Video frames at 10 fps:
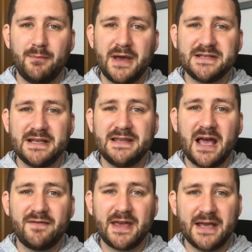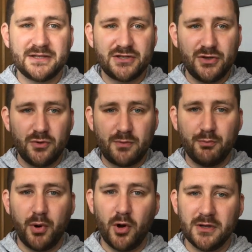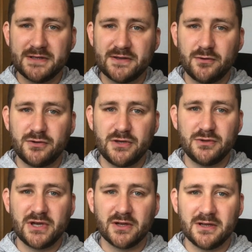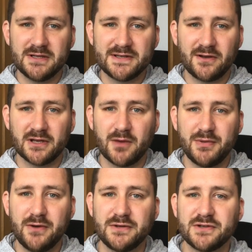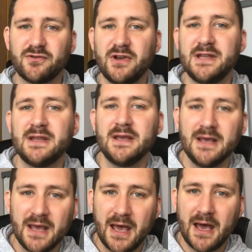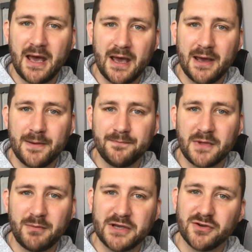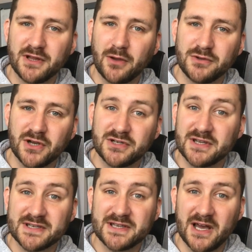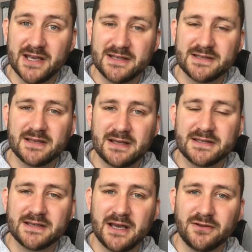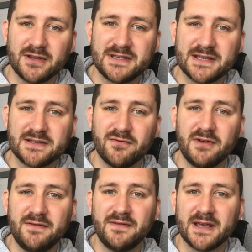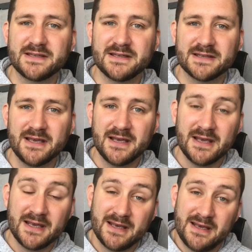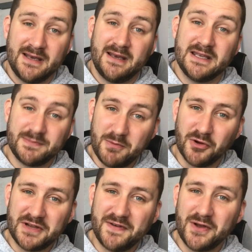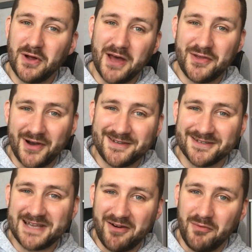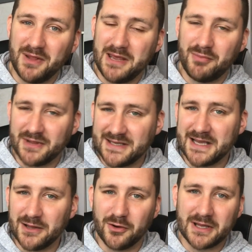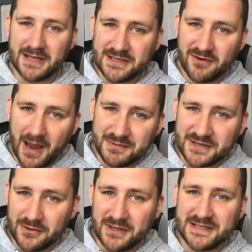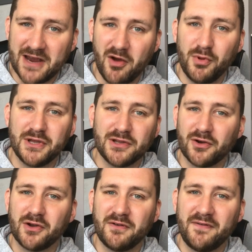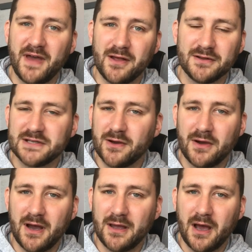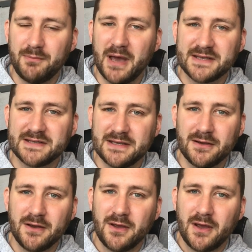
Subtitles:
basically navigate two balls through two tunnels on a computer screen and make sure they don't touch the sides, and that's another test of reflexes. It's a bit more difficult. I thought I'd done terribly, but they said, look, unless you're absolutely terrible, you're not going to fail, so I passed it